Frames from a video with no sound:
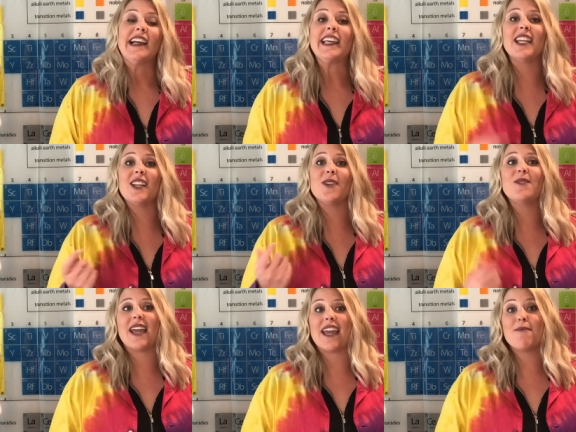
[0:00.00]
Can you
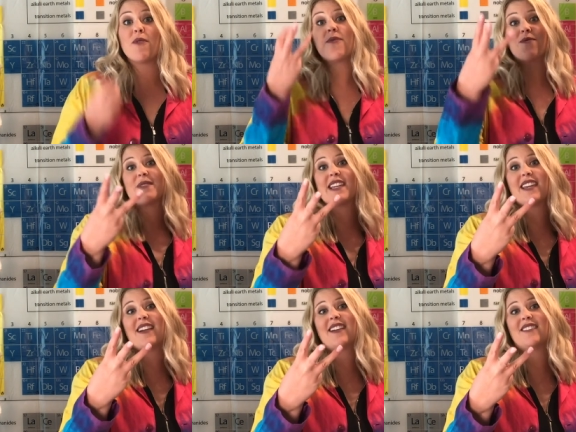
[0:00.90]
name 3
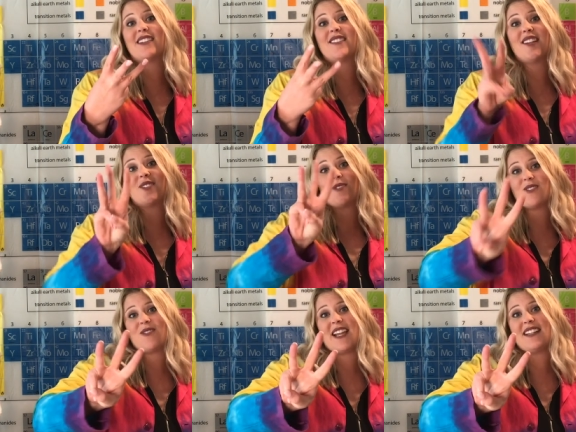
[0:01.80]
characteristics or
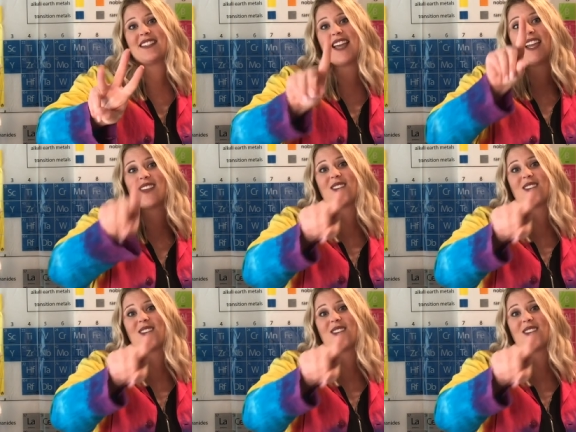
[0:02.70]
traits that